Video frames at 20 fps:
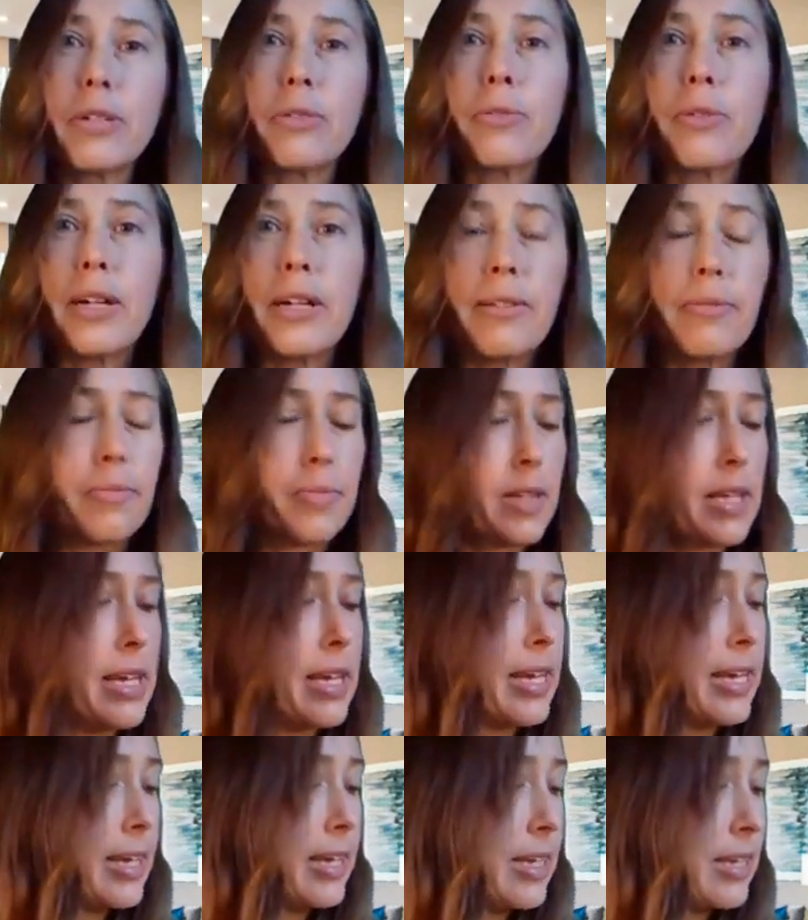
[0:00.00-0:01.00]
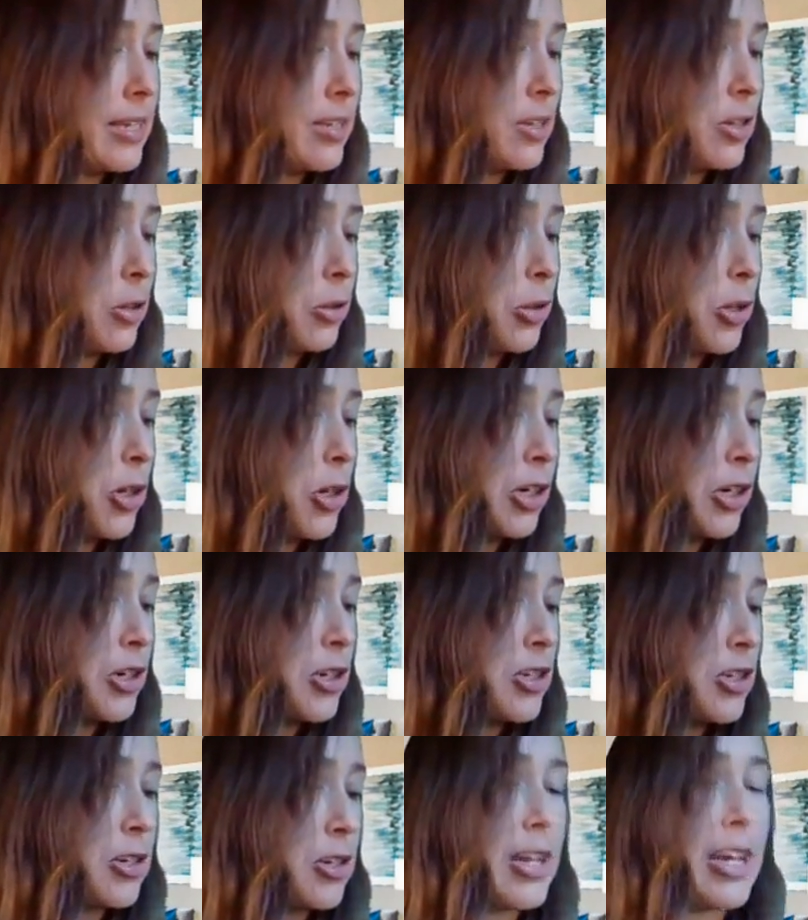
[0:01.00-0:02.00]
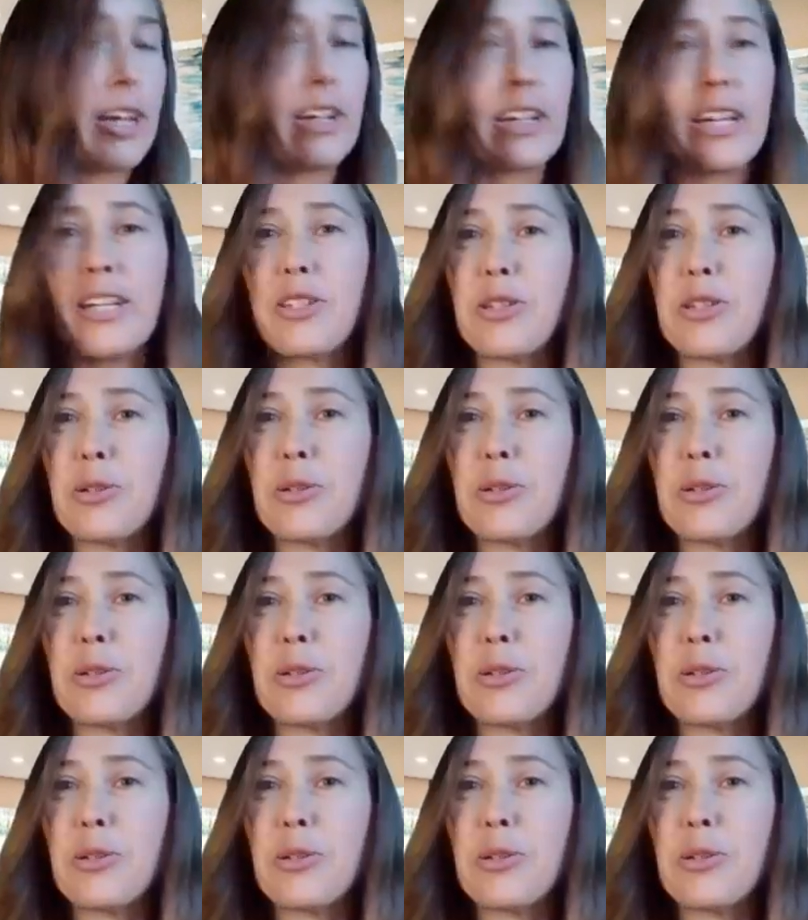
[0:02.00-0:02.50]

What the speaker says: well, he is no longer. So now guess